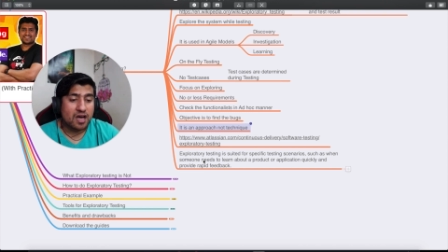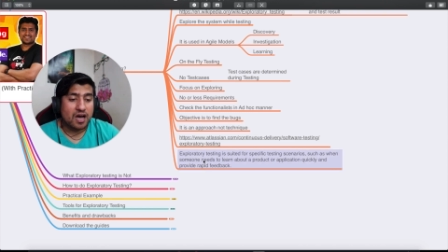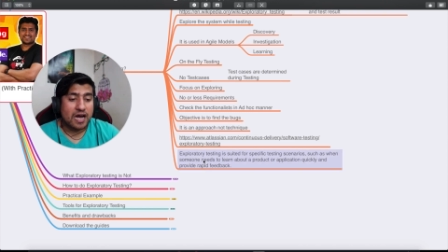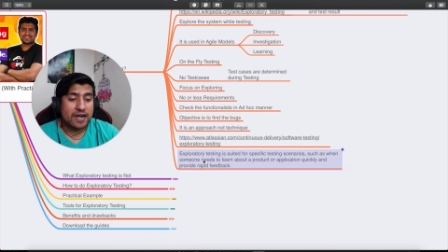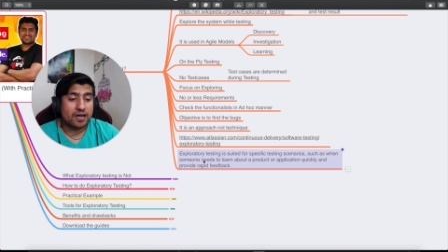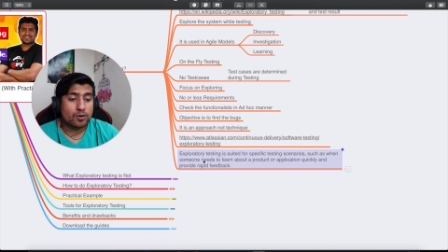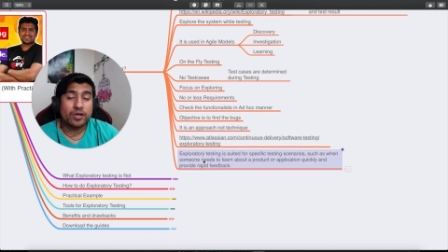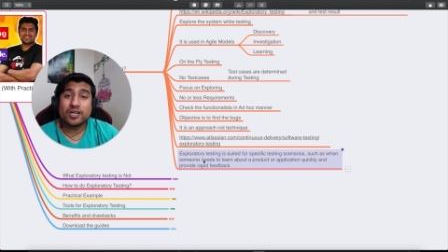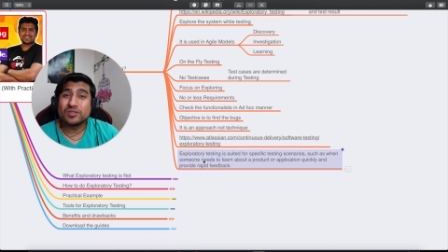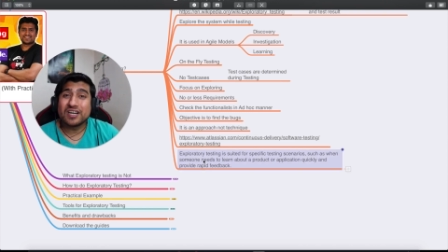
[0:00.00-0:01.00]
And
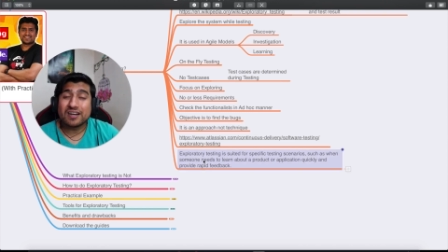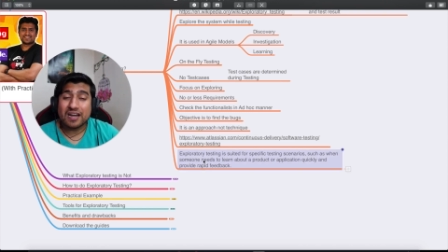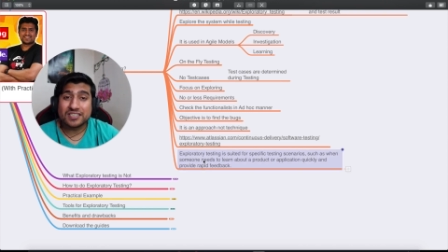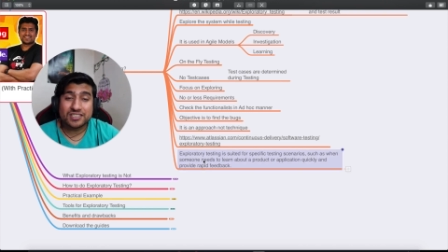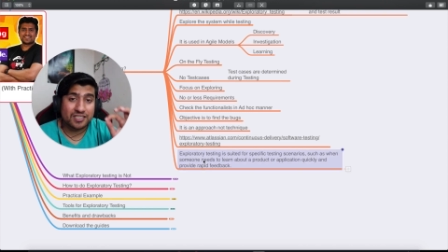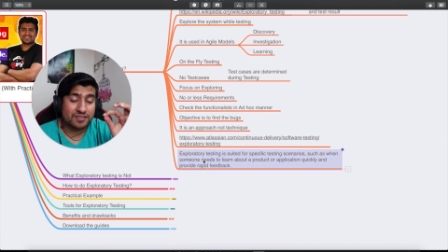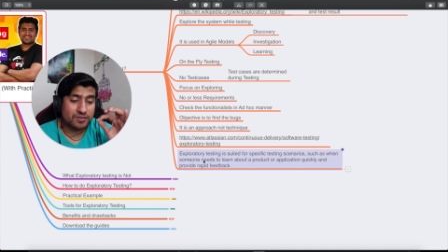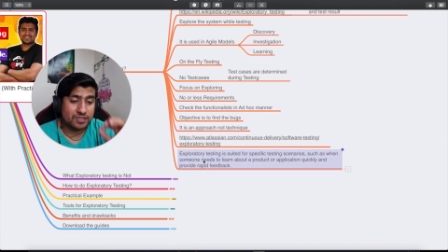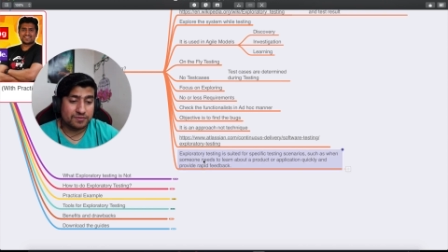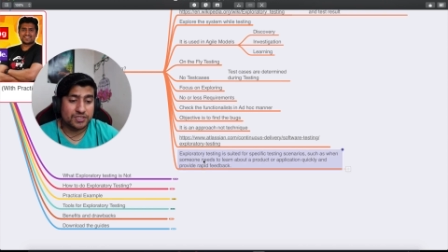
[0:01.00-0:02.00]
according to the Atlassian,
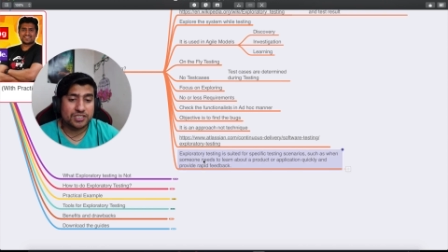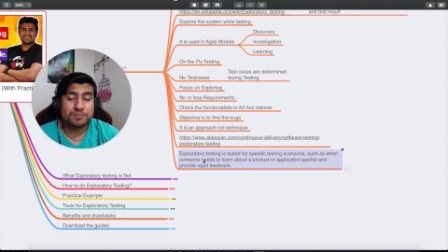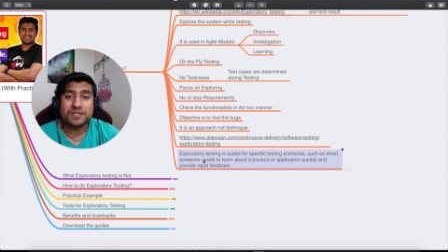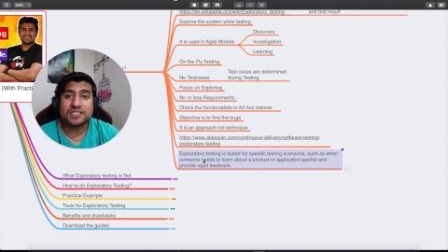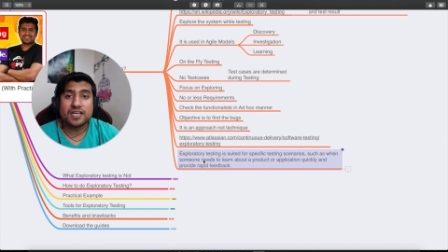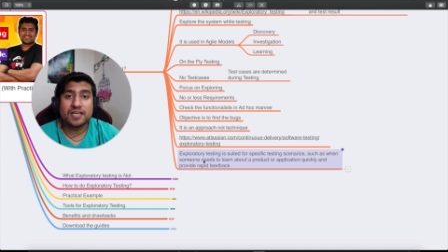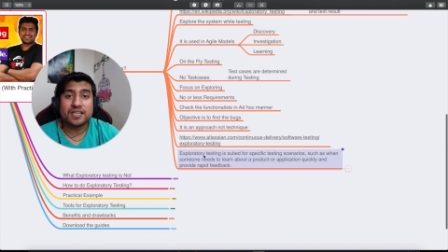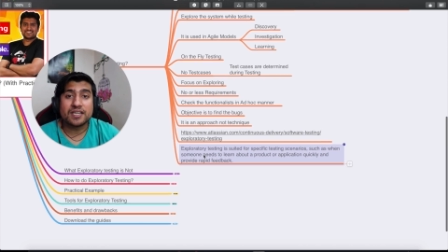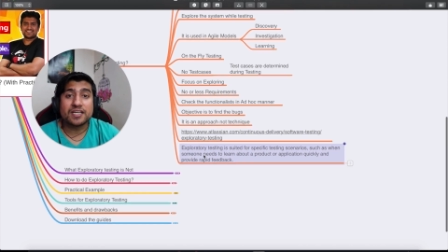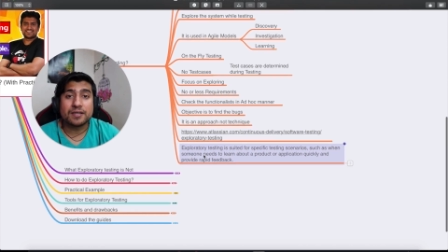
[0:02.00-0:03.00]
uh, which is basically
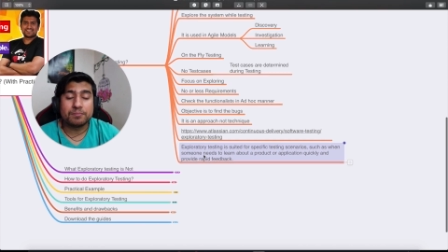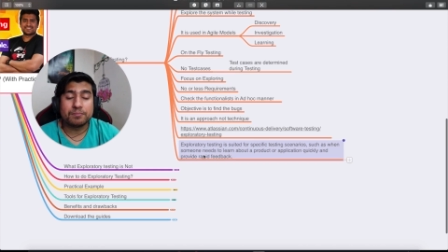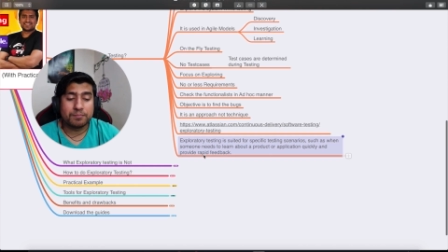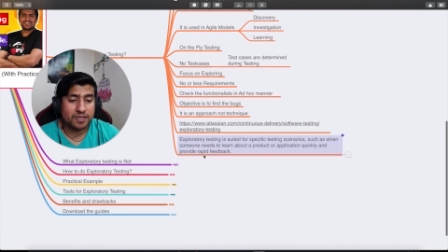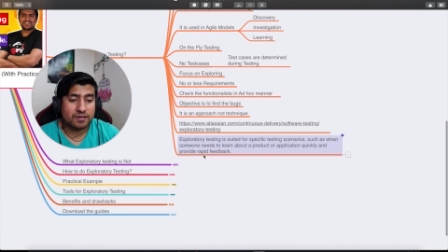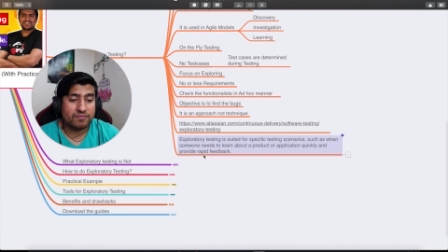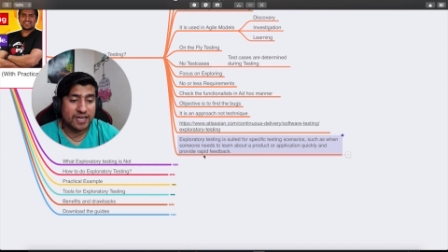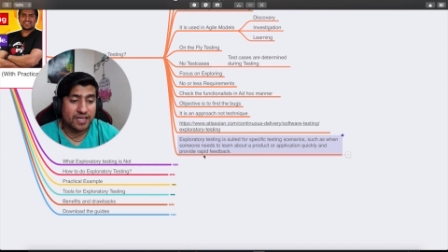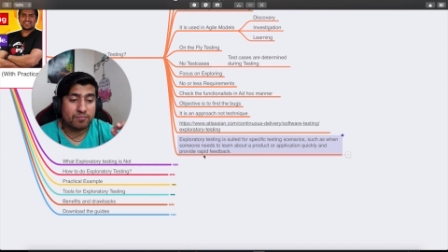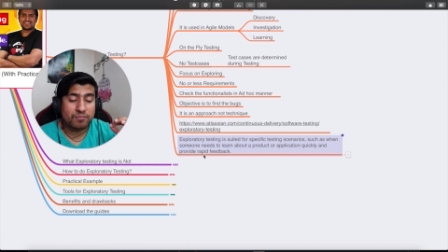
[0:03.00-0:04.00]
a uh,
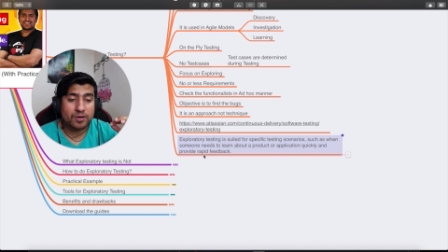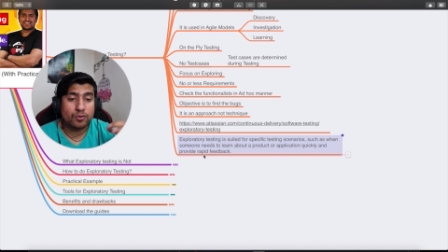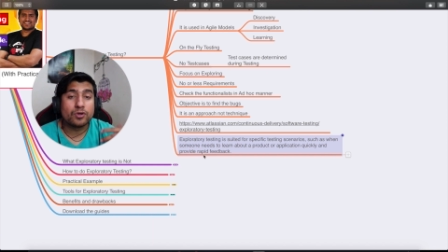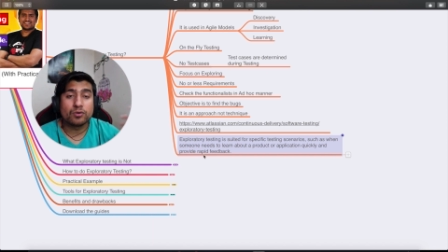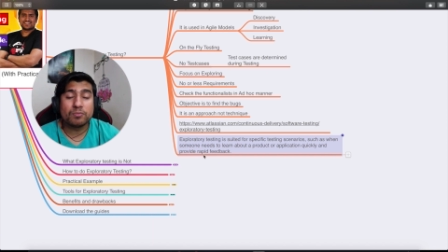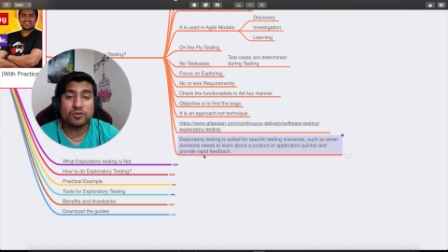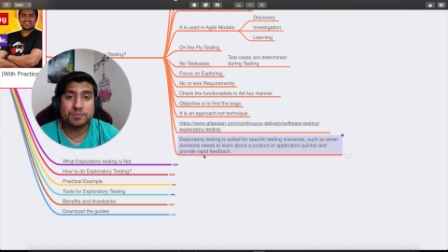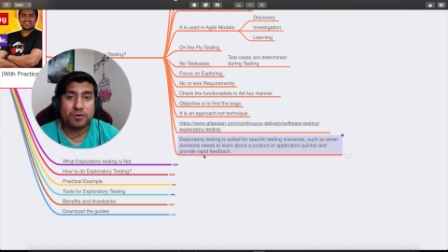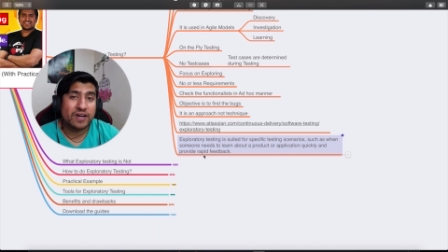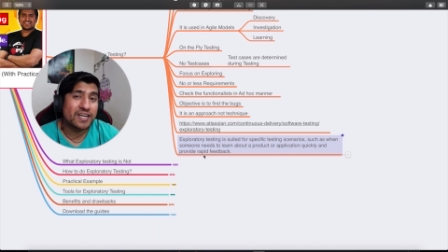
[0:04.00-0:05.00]
very good tool which
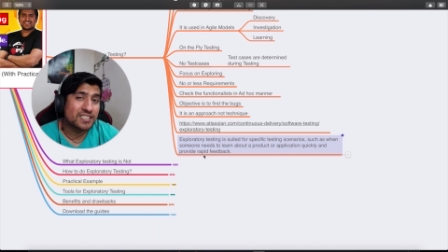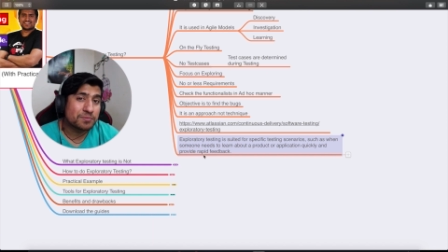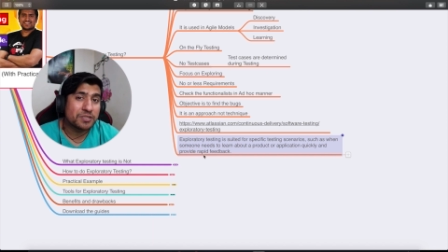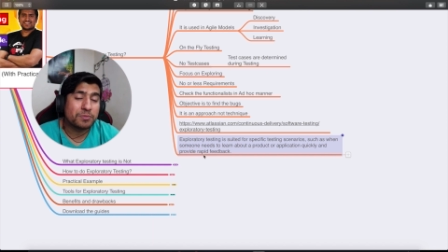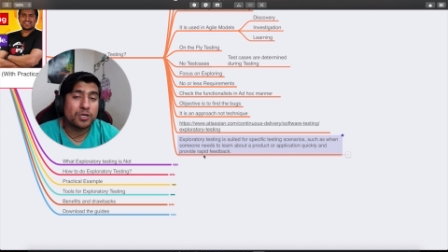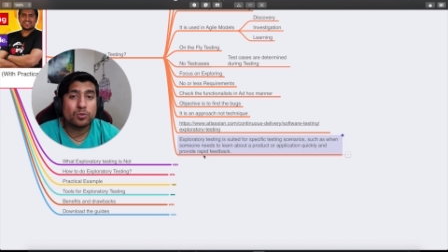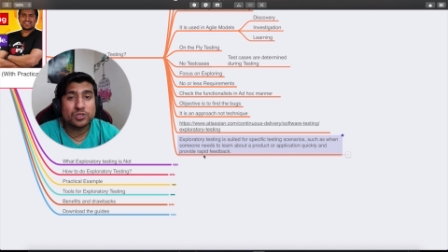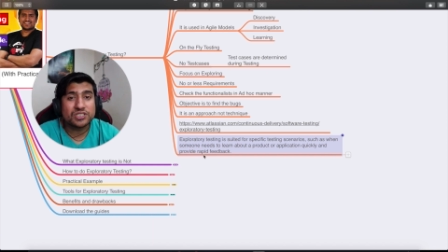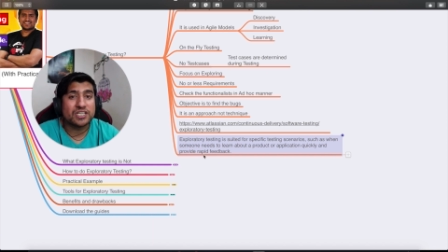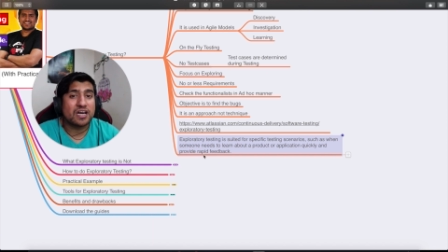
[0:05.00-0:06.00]
provide test management tool,
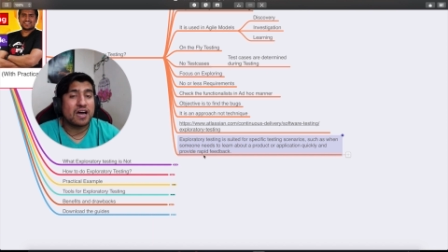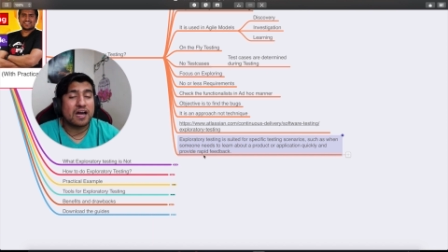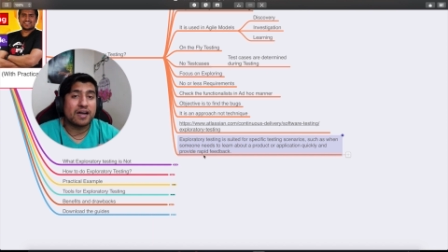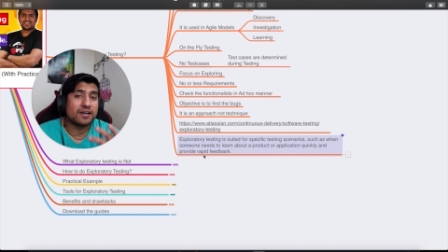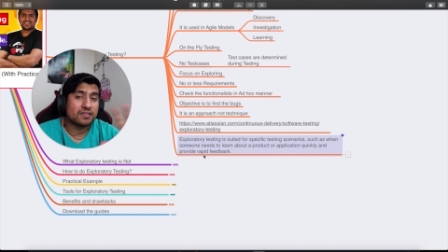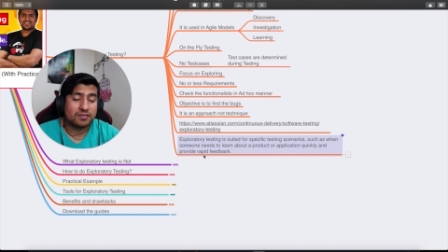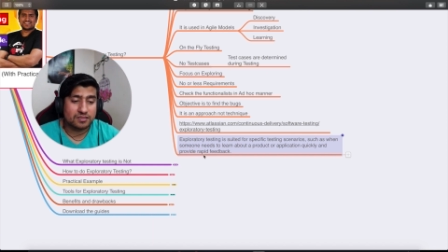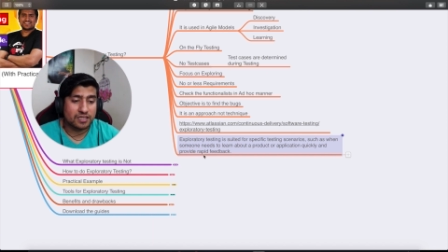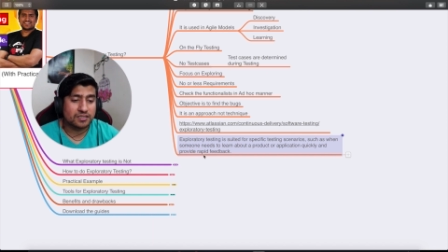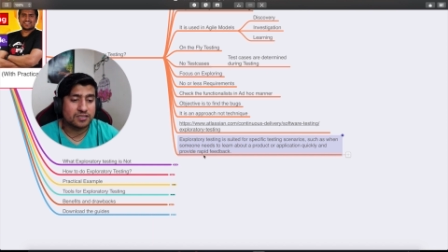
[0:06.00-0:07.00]
Jira and other
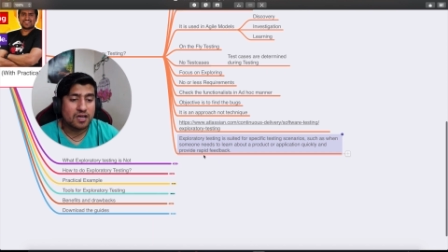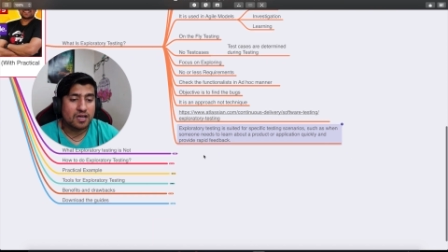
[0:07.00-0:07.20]
things.